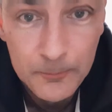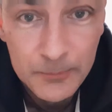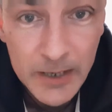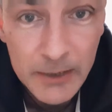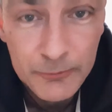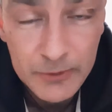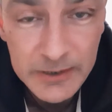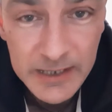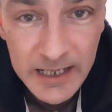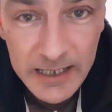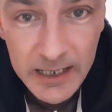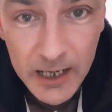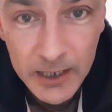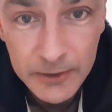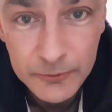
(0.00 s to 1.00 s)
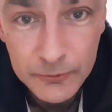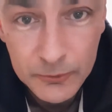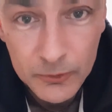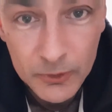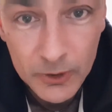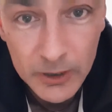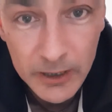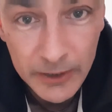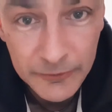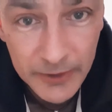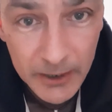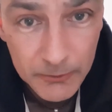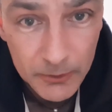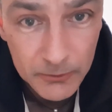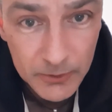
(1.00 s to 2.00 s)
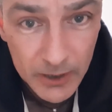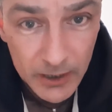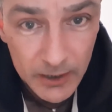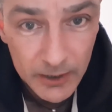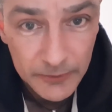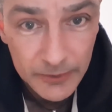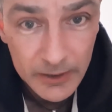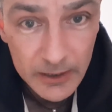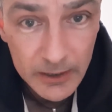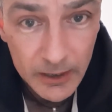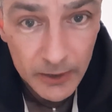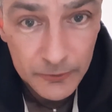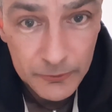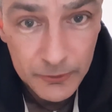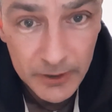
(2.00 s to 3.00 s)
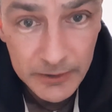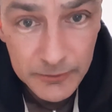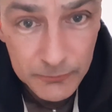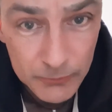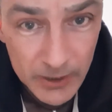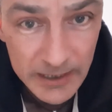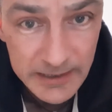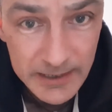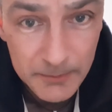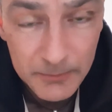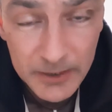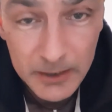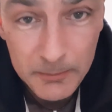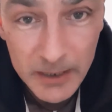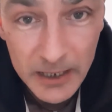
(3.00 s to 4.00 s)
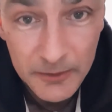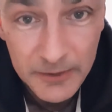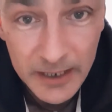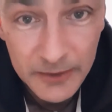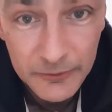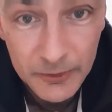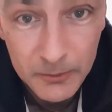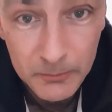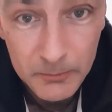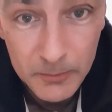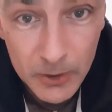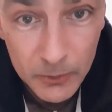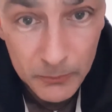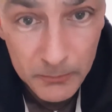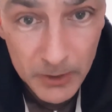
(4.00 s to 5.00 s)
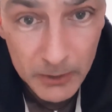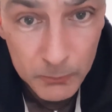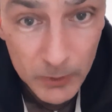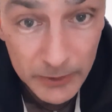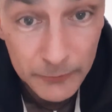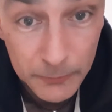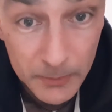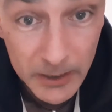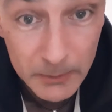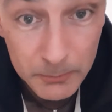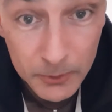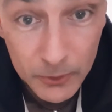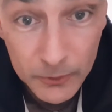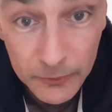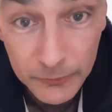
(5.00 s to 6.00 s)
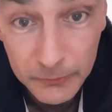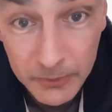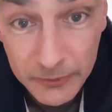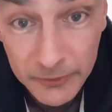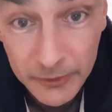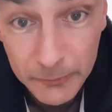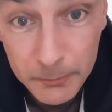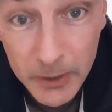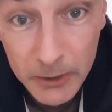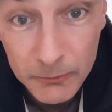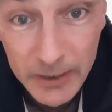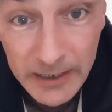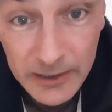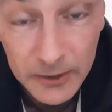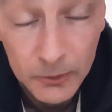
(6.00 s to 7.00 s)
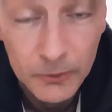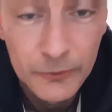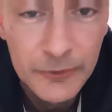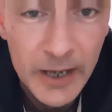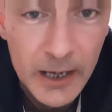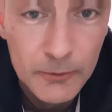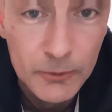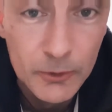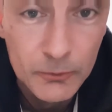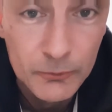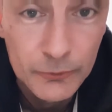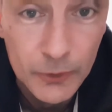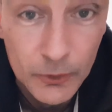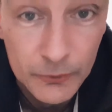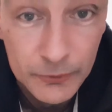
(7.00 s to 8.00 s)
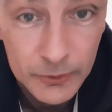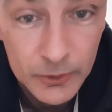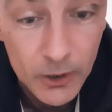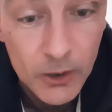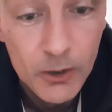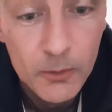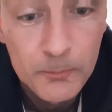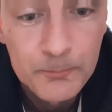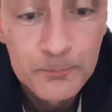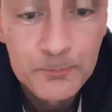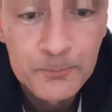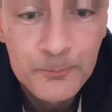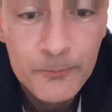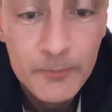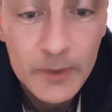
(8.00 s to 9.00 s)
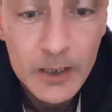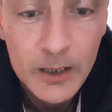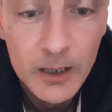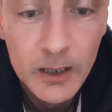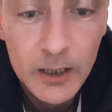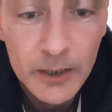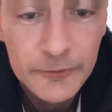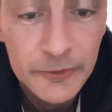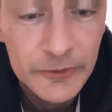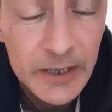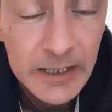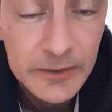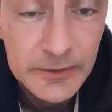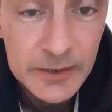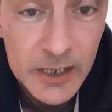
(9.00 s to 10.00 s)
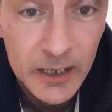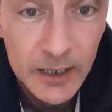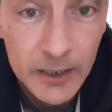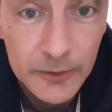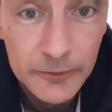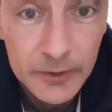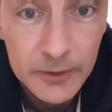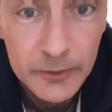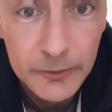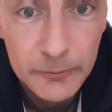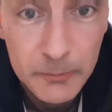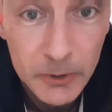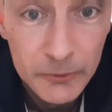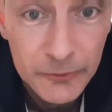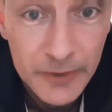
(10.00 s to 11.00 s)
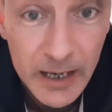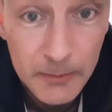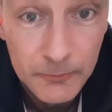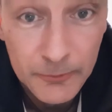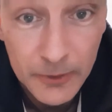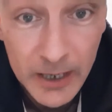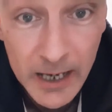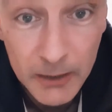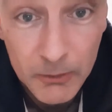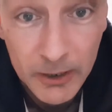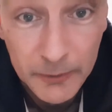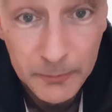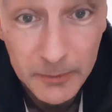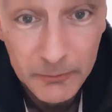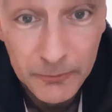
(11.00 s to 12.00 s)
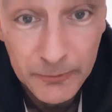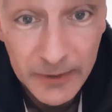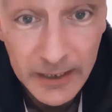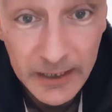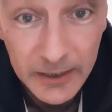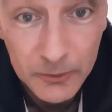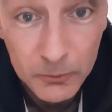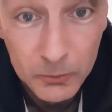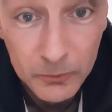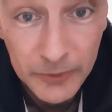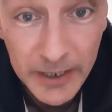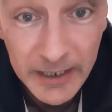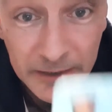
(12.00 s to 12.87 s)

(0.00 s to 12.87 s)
Every day I draw a tarot card and try to write something about that on one of my blogs, which is perennialtarot.com. And today's card was most apt for how I've been feeling all day